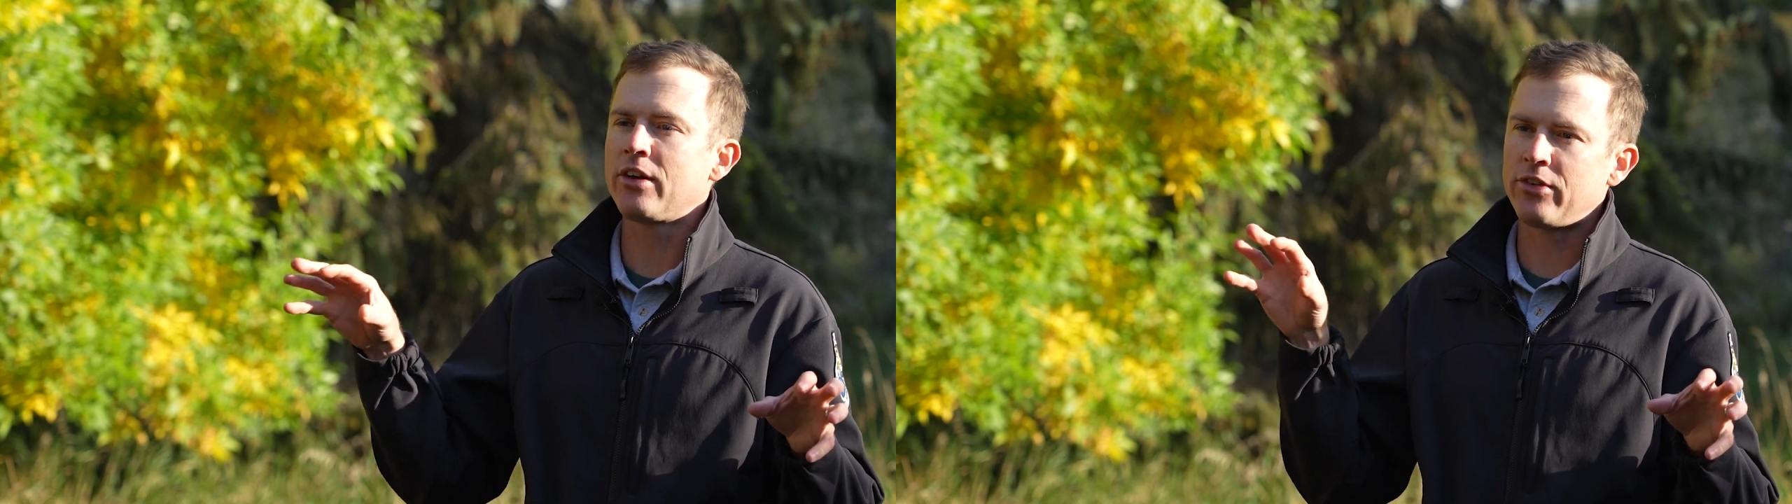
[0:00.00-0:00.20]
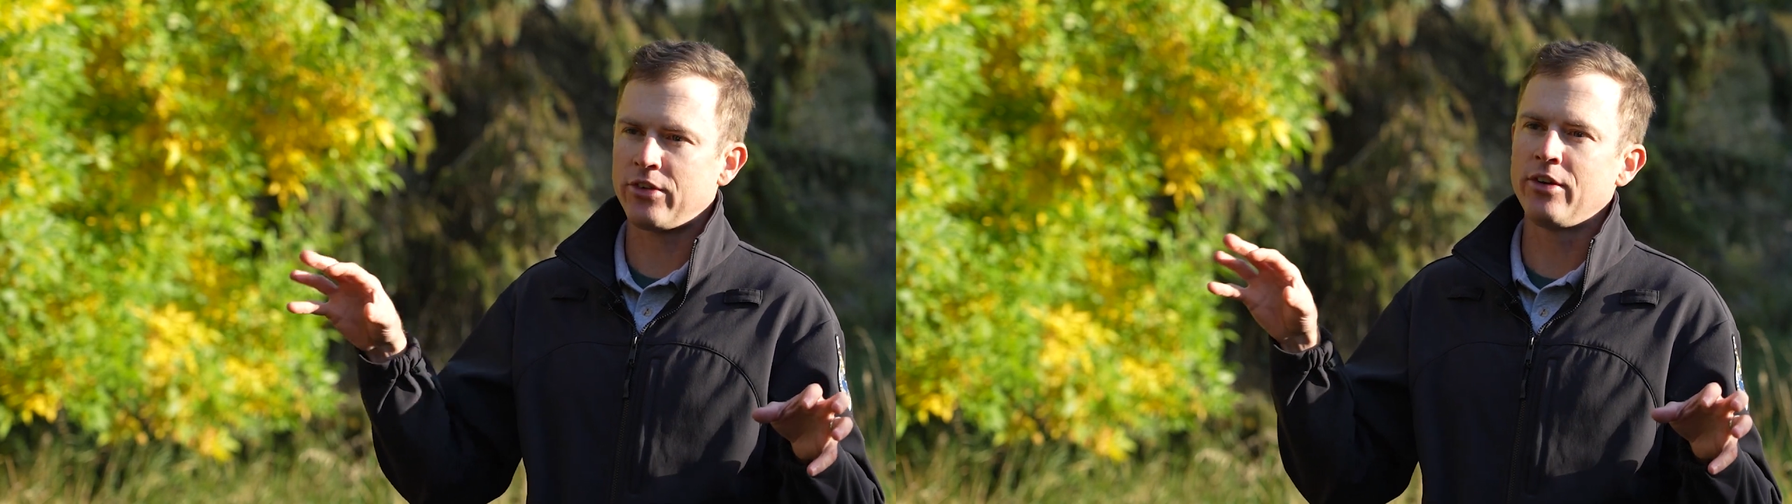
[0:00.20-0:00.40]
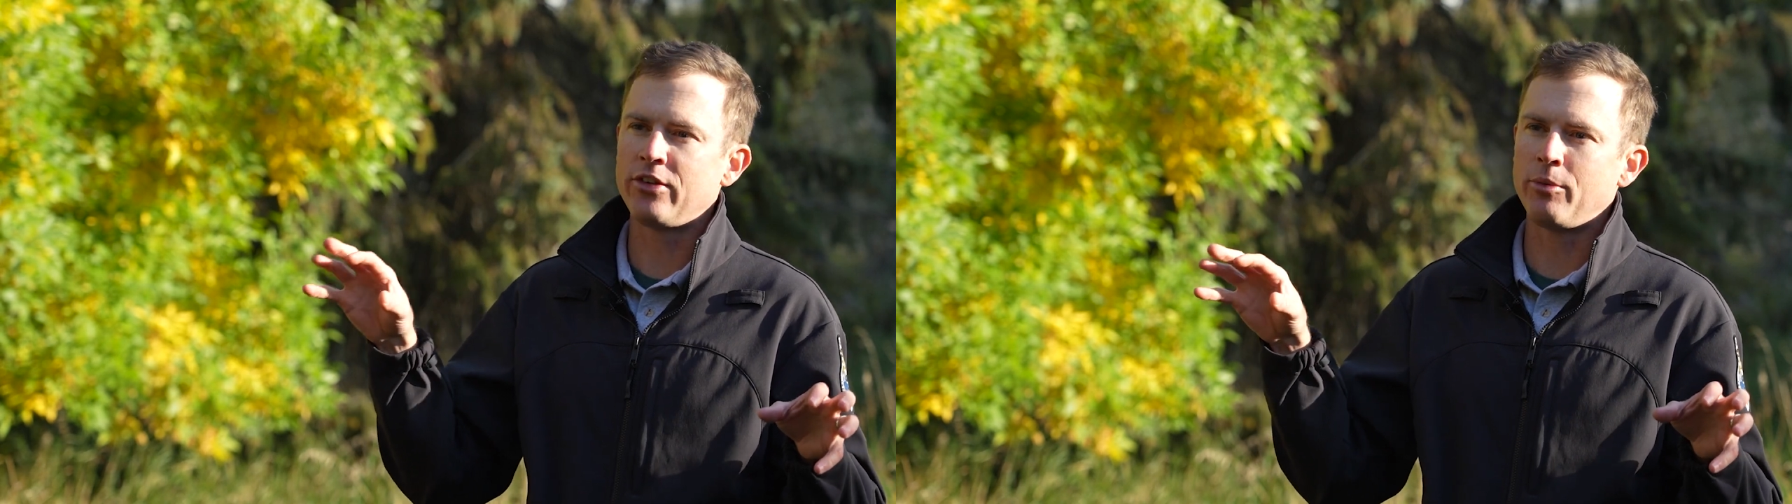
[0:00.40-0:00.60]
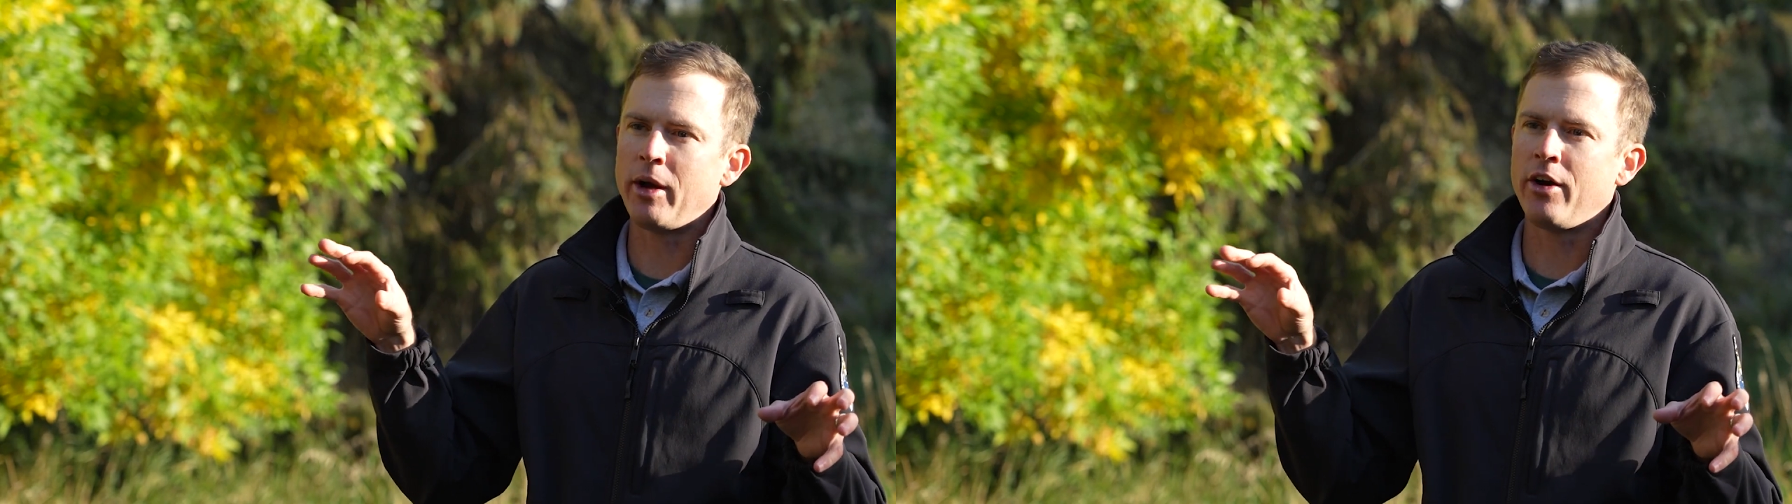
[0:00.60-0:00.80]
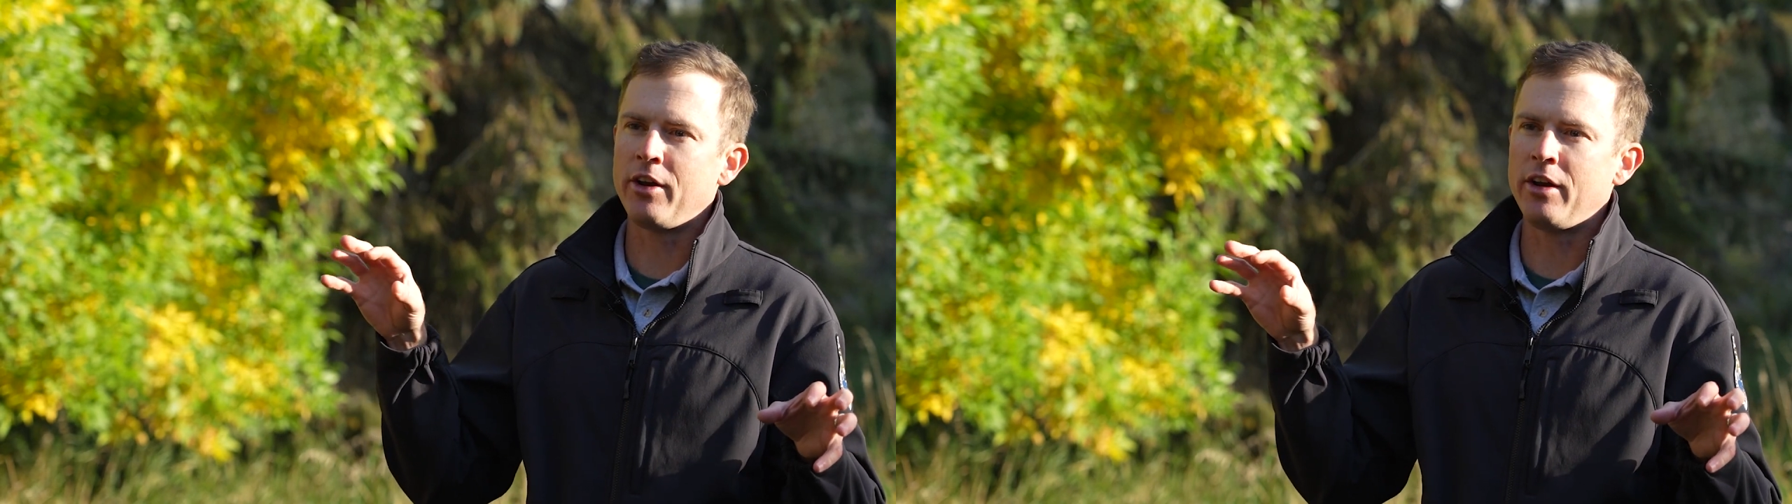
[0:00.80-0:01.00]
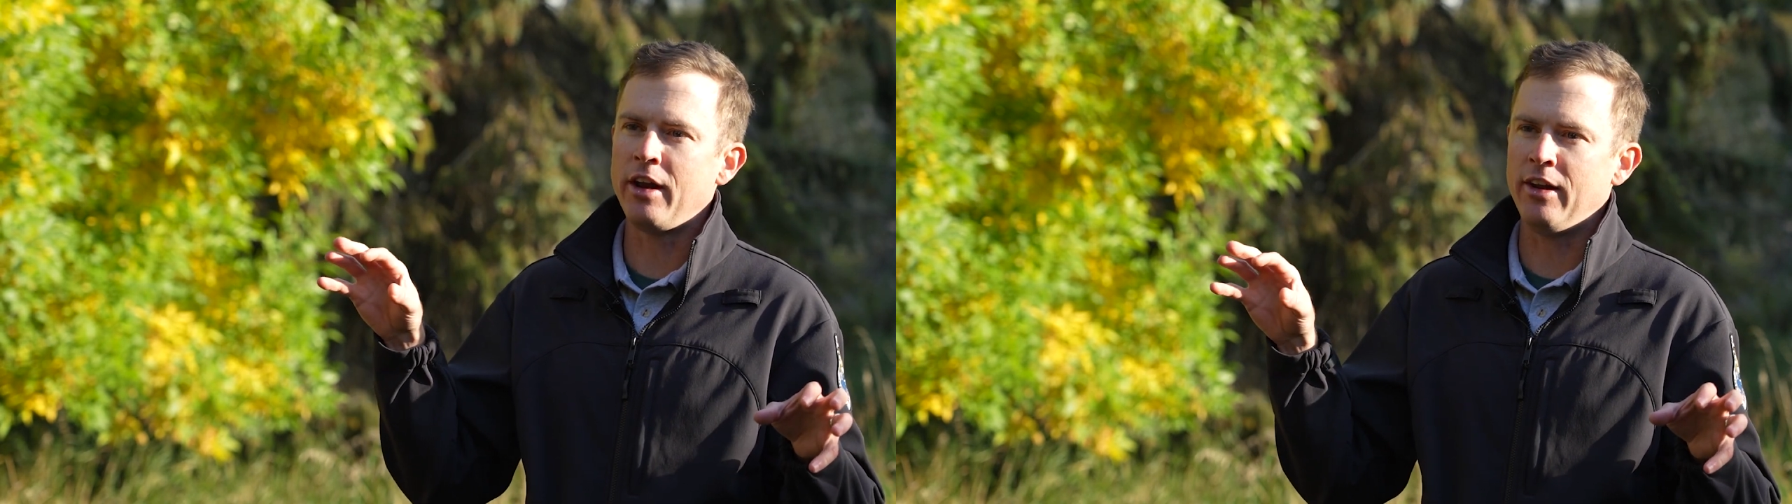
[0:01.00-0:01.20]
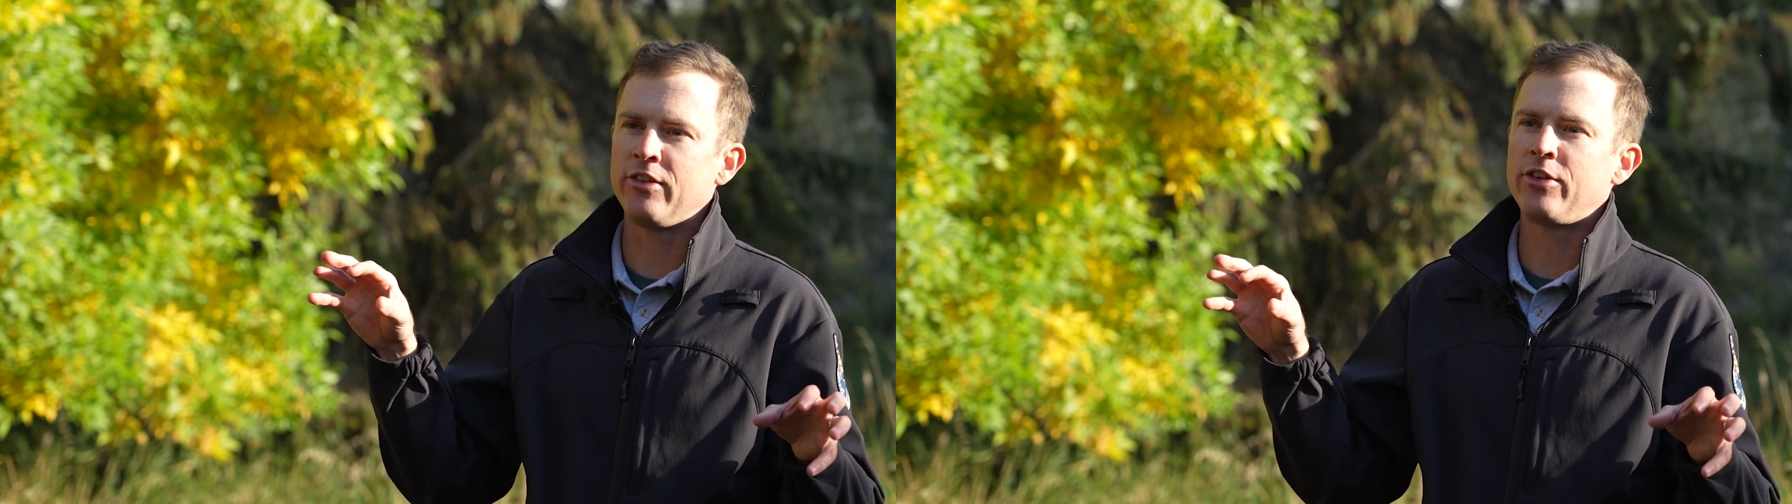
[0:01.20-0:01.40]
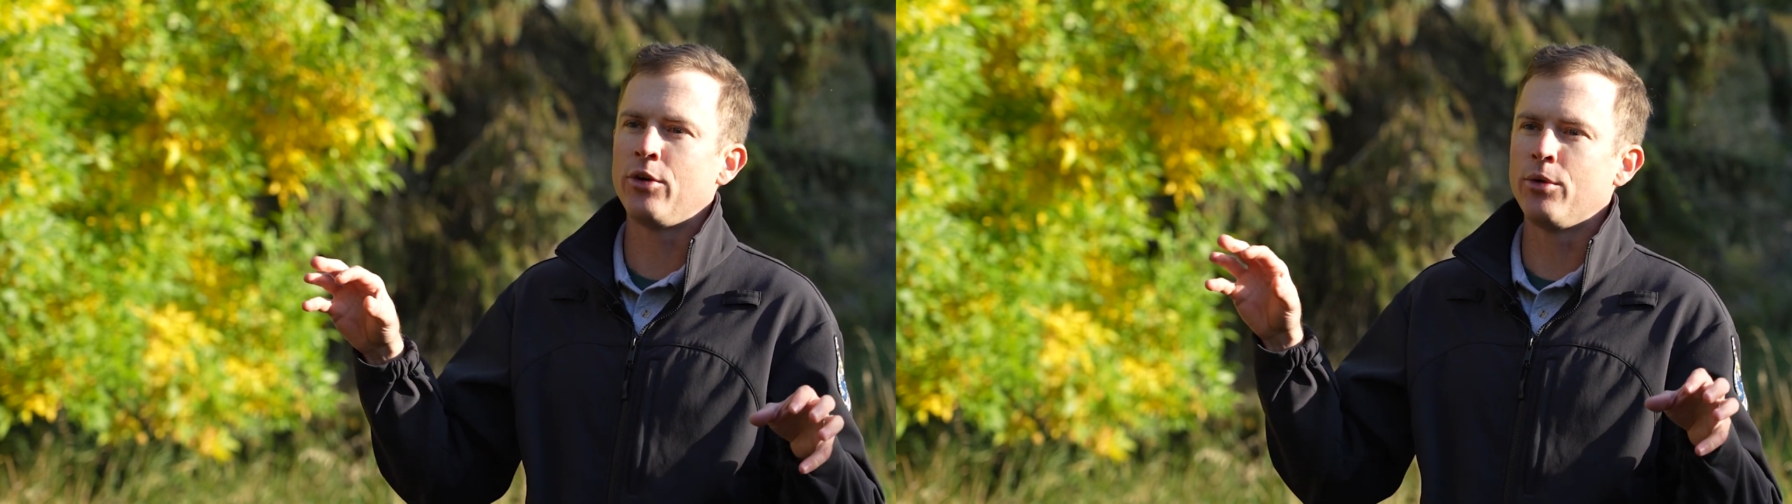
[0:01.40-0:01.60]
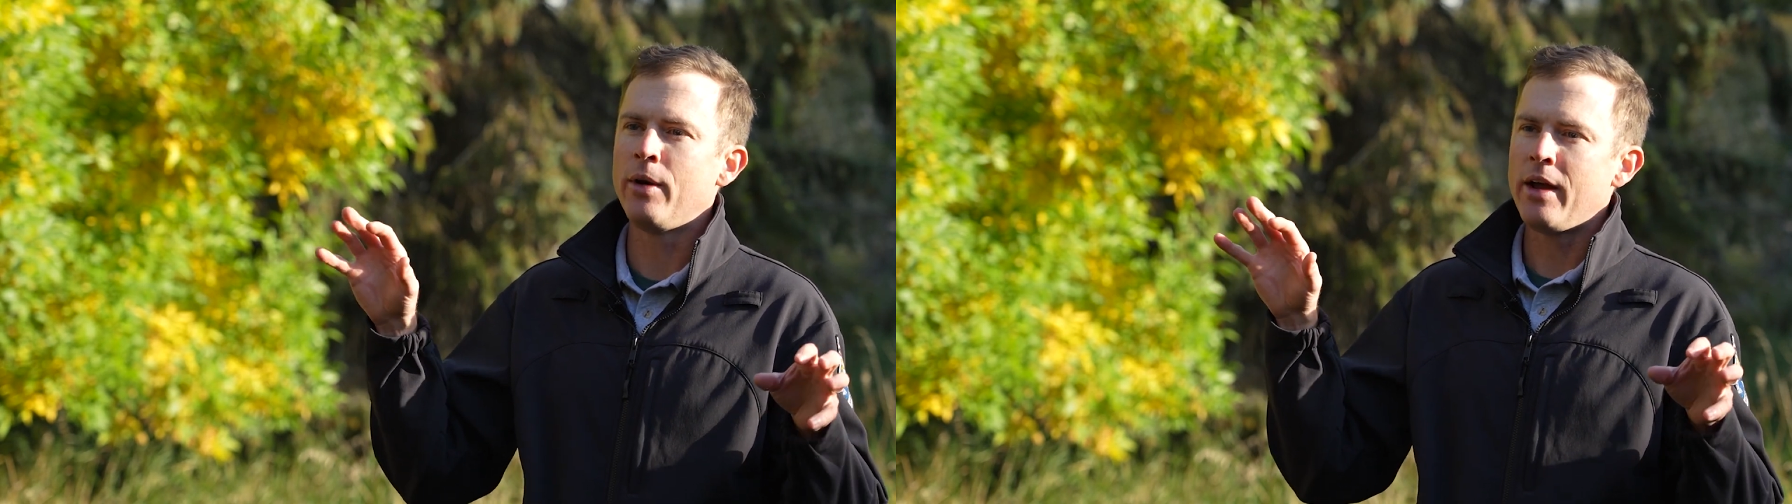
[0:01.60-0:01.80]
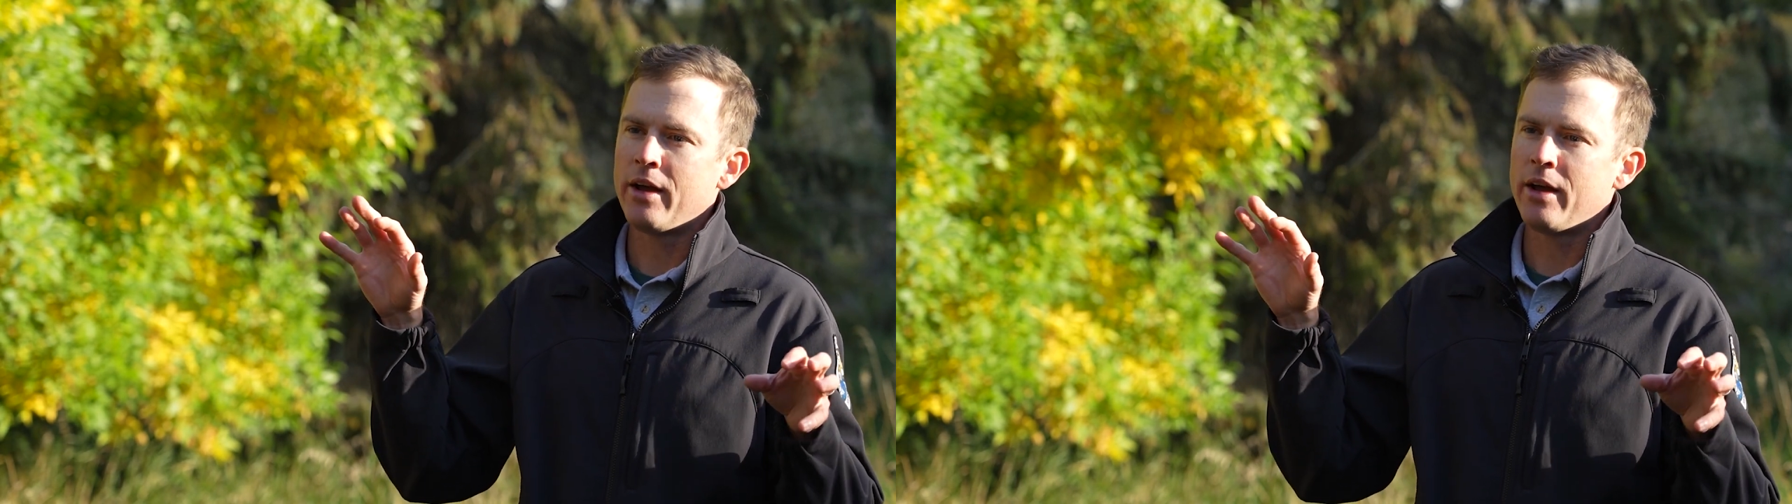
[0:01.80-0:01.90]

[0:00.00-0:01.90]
concerns about, and, and so